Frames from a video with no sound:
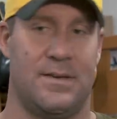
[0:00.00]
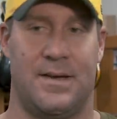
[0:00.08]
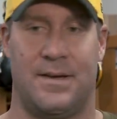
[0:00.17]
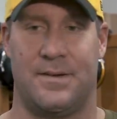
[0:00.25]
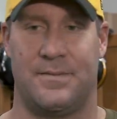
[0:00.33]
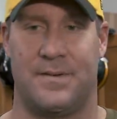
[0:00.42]

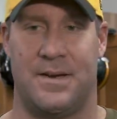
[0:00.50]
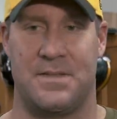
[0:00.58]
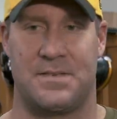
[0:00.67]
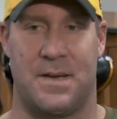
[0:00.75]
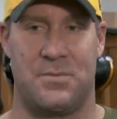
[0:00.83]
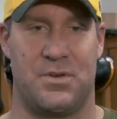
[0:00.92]
Uh,
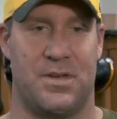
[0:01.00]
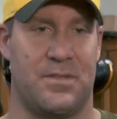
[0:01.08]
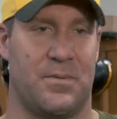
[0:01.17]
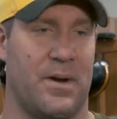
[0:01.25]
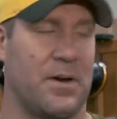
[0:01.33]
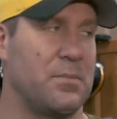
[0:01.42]
anytime you get in
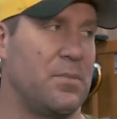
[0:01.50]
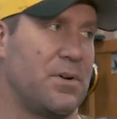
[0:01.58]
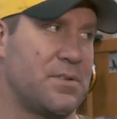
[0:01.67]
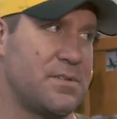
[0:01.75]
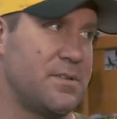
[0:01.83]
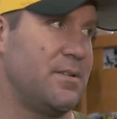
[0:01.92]
the record
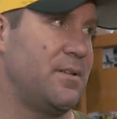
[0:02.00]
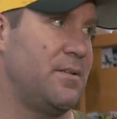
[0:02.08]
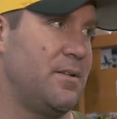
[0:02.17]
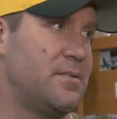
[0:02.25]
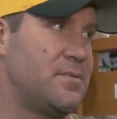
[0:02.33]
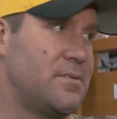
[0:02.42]
books, it, it,
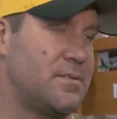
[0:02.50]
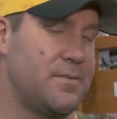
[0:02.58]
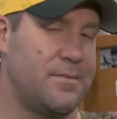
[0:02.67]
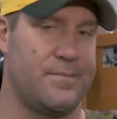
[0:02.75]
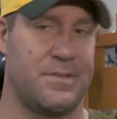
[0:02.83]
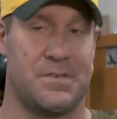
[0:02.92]
it's
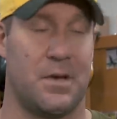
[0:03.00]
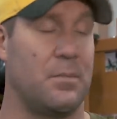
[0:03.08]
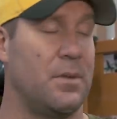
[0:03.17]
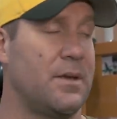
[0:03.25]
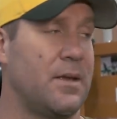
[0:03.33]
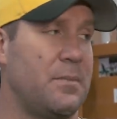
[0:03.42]
it's
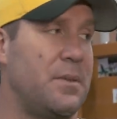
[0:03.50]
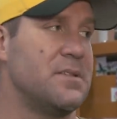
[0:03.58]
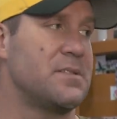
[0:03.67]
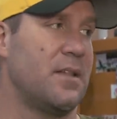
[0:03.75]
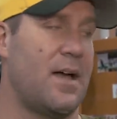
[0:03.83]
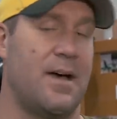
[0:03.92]
humbling and it
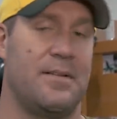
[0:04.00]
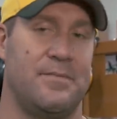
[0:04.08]
means a lot.